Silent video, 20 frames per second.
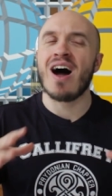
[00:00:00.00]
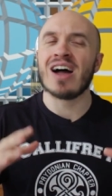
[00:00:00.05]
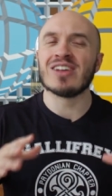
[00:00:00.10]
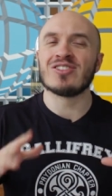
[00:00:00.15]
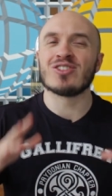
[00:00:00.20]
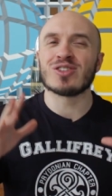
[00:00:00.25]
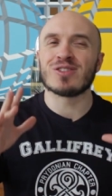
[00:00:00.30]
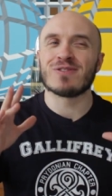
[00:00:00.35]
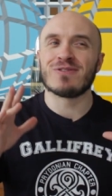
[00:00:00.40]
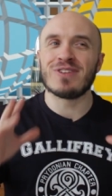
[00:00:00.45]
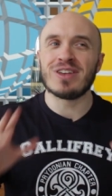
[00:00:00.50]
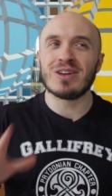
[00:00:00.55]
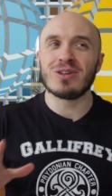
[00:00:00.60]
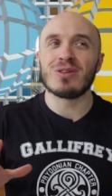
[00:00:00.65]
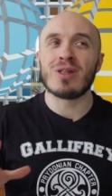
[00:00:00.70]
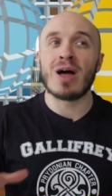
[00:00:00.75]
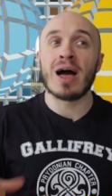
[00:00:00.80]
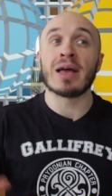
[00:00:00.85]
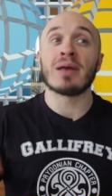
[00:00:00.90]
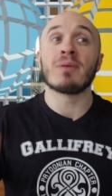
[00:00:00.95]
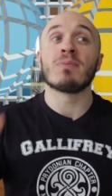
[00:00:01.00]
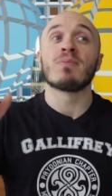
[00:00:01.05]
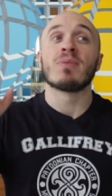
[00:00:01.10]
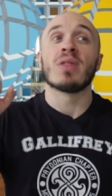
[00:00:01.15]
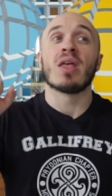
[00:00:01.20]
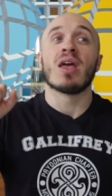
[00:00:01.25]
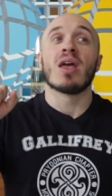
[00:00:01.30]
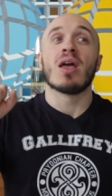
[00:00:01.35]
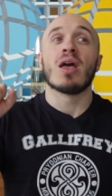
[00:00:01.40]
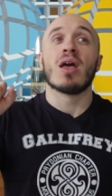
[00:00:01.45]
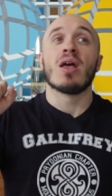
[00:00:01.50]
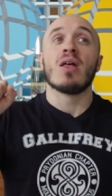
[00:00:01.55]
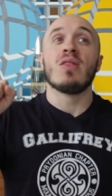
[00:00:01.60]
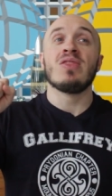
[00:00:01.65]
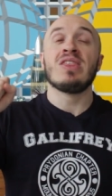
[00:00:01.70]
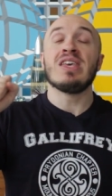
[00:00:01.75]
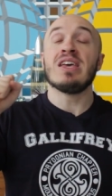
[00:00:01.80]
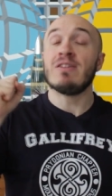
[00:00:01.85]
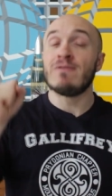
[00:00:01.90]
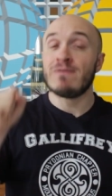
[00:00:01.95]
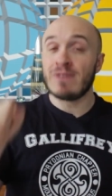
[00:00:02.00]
I just feel like the